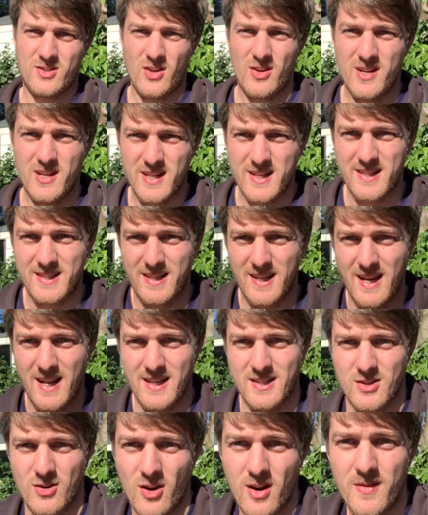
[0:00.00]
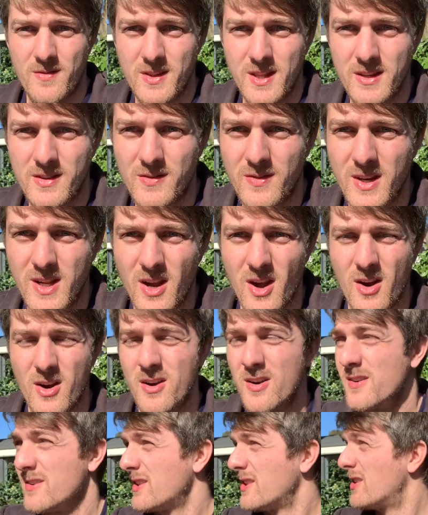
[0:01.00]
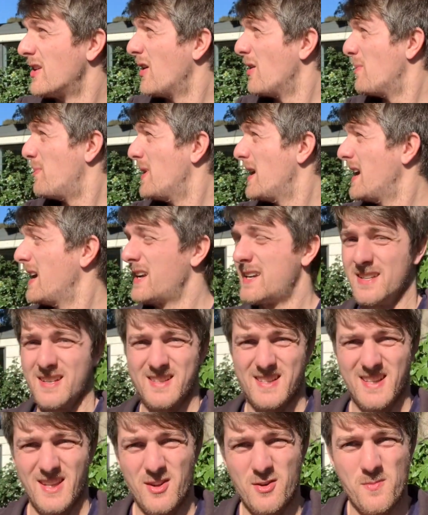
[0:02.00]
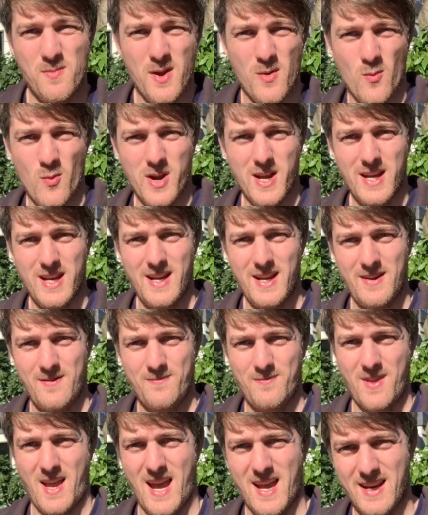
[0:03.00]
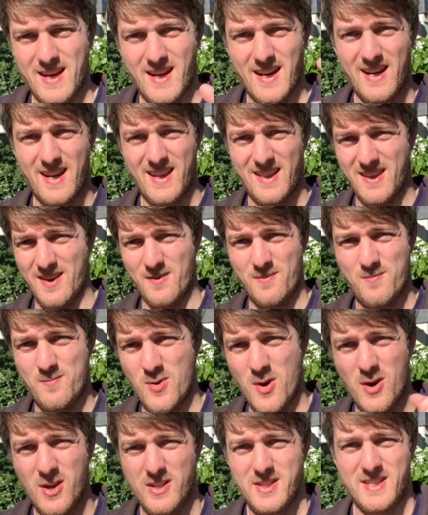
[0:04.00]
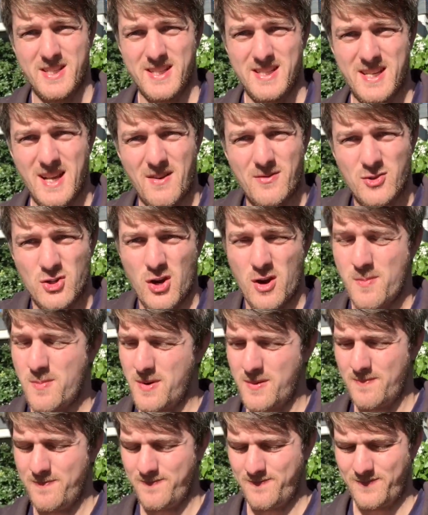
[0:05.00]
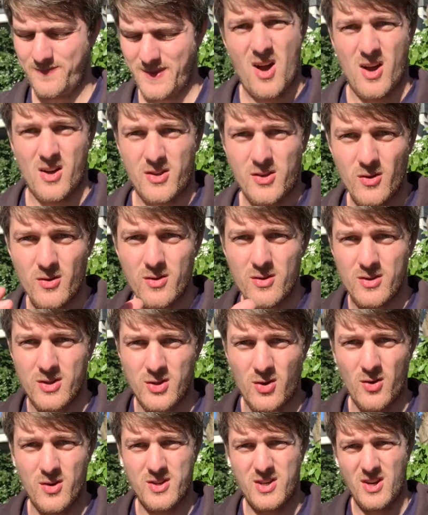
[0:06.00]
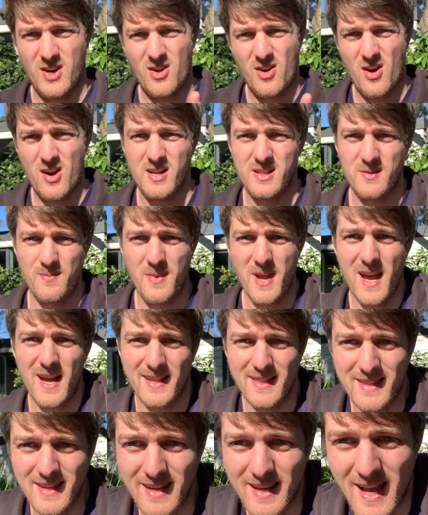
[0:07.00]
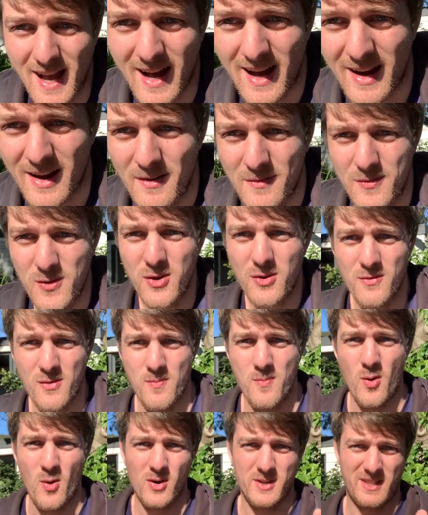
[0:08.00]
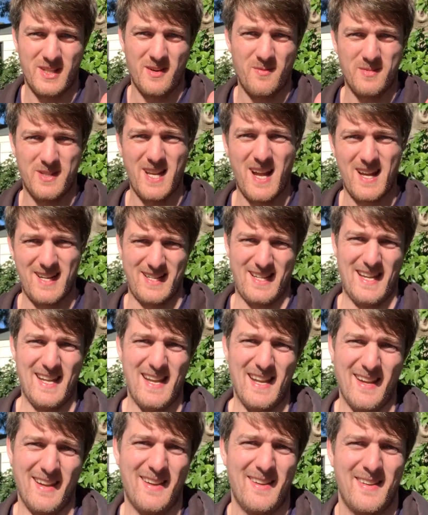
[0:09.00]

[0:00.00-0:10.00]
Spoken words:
decided to sit outside for this video, albeit it's a little bit windy and you hear the birds and stuff chirping. I thought I'd talk to you guys about the few reports that I'm starting to hear,